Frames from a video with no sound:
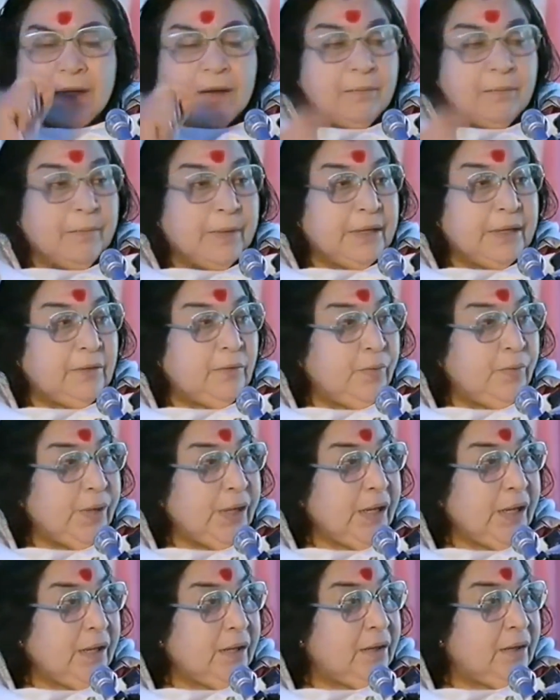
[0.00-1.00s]
But
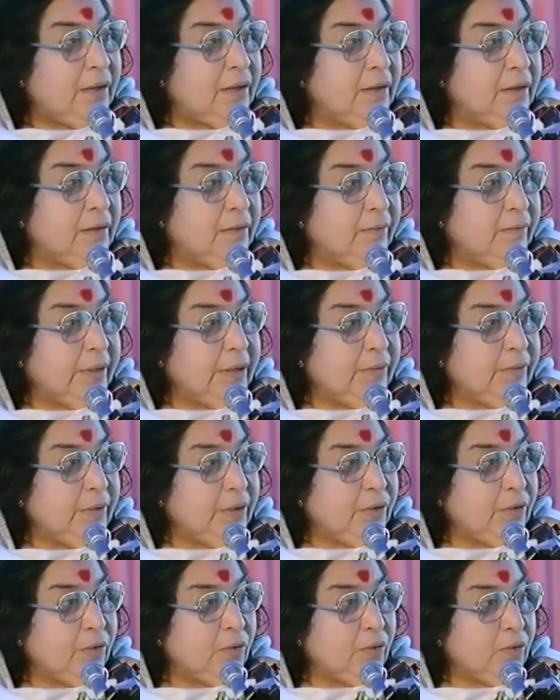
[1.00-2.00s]
when we
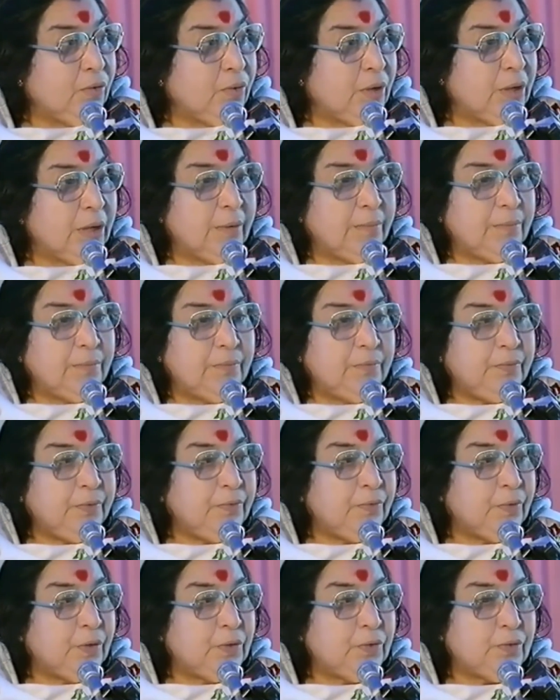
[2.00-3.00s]
grow up, we
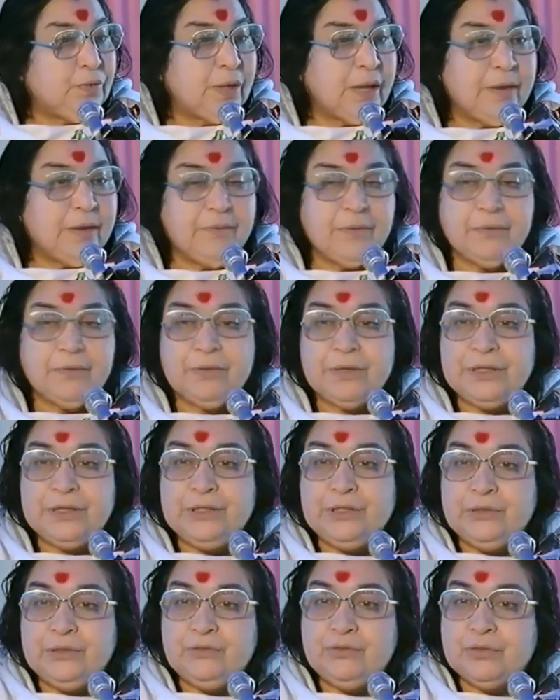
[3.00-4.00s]
want to have our
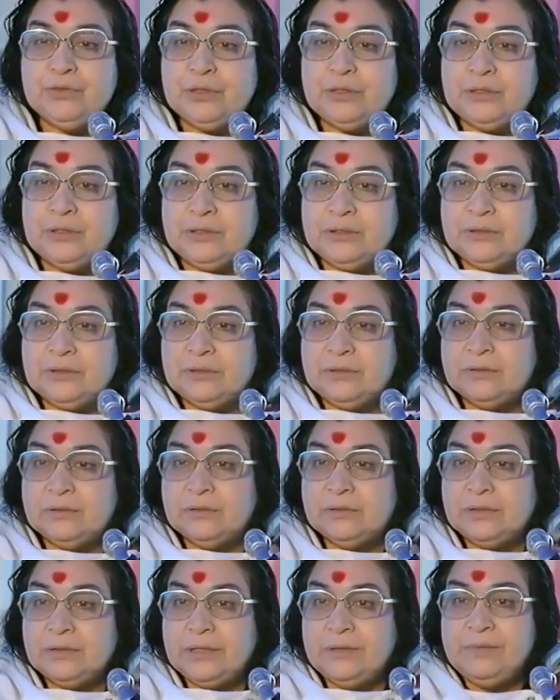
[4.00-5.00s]
individual
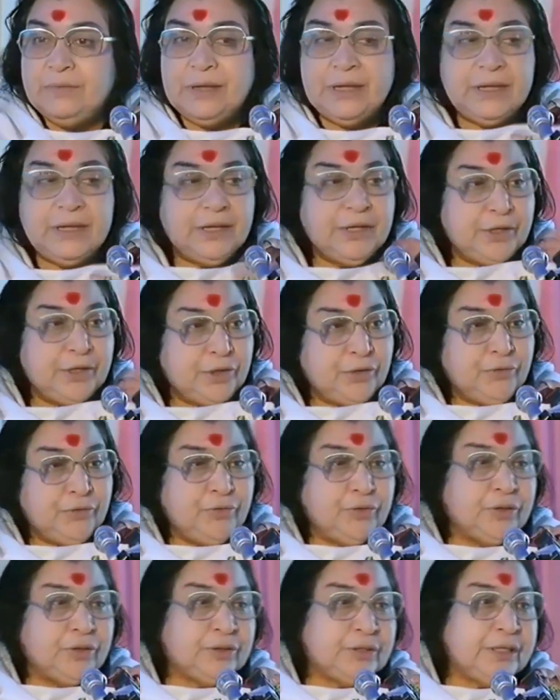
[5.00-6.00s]
living,
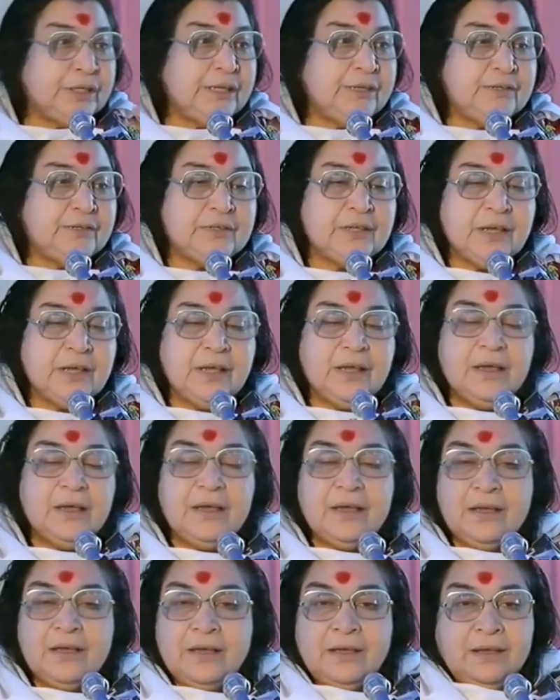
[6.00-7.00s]
individual things.
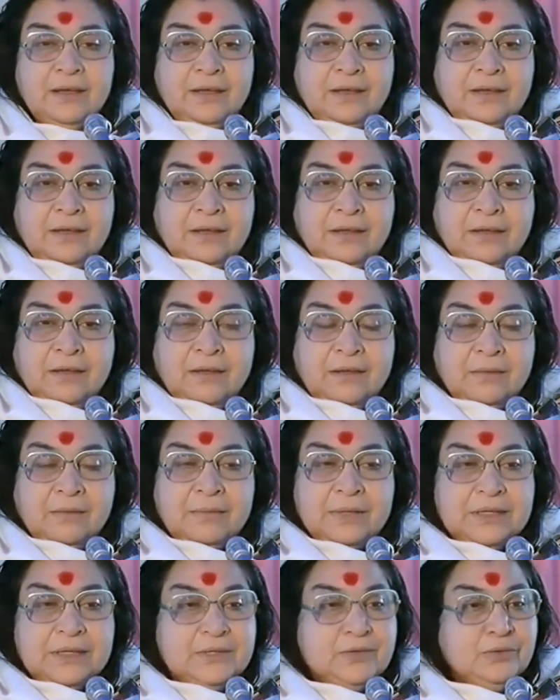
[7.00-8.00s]

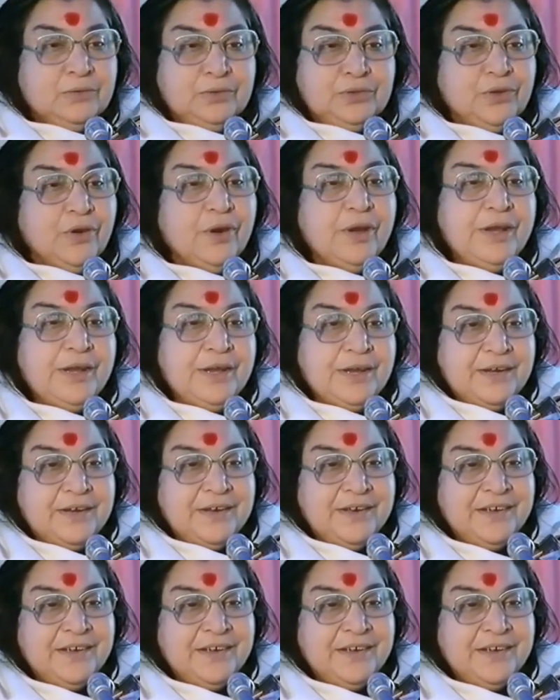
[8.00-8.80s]
There's no joy in it.